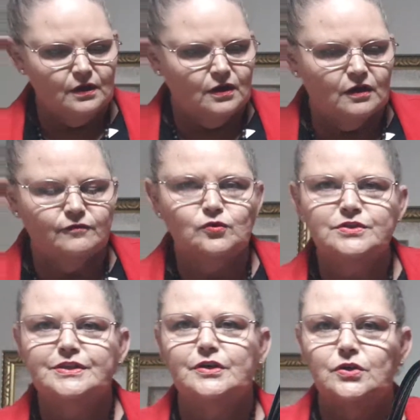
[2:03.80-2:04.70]
I've
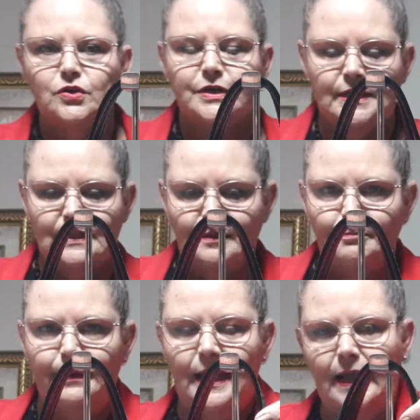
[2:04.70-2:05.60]
also got in the
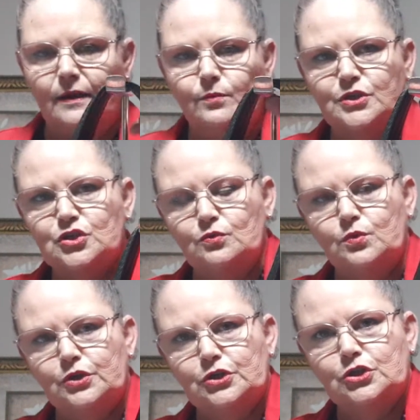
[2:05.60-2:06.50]
black, which I
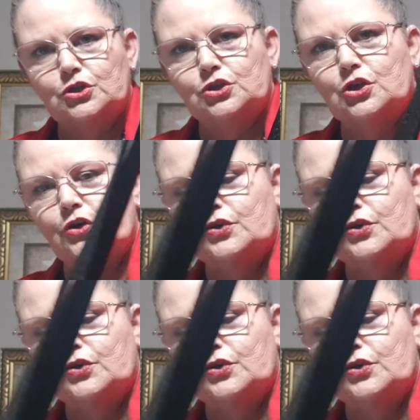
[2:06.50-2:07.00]
wanted to show